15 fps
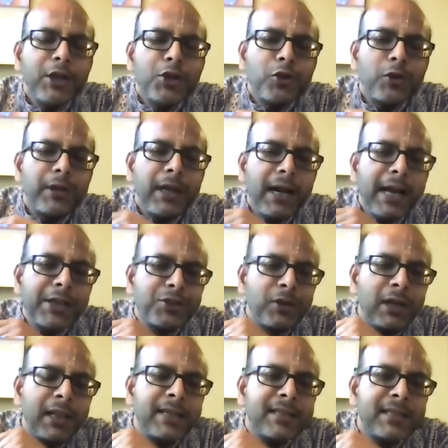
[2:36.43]
So they are
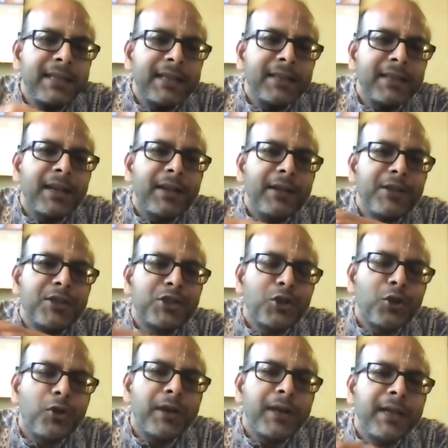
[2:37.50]
actually listening the
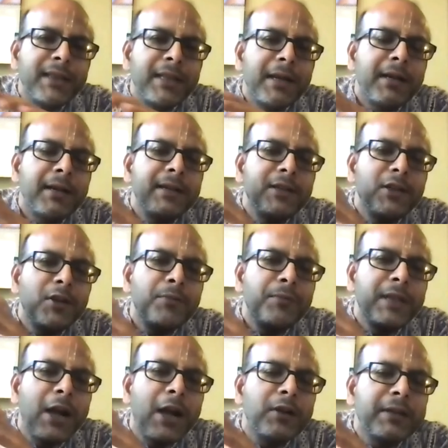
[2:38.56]
story in the, you know,
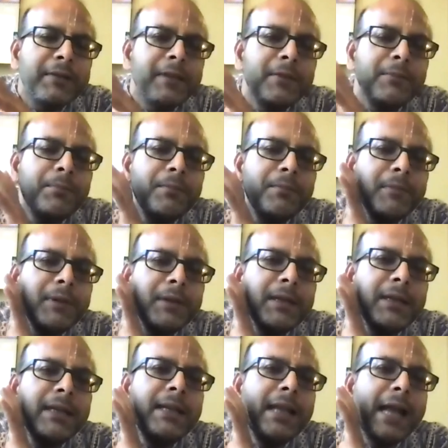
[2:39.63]
without even
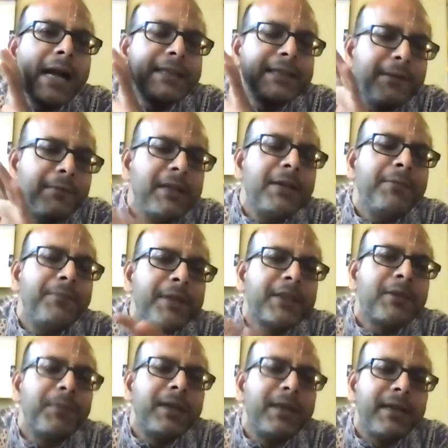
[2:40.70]
actively
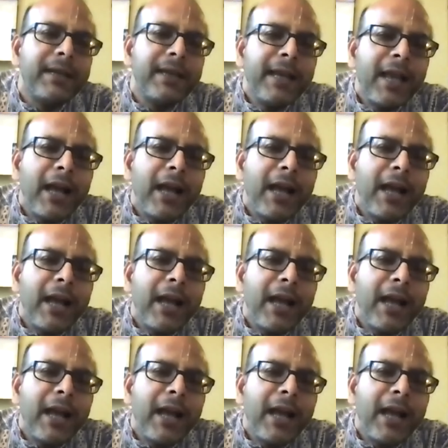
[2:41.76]
with me.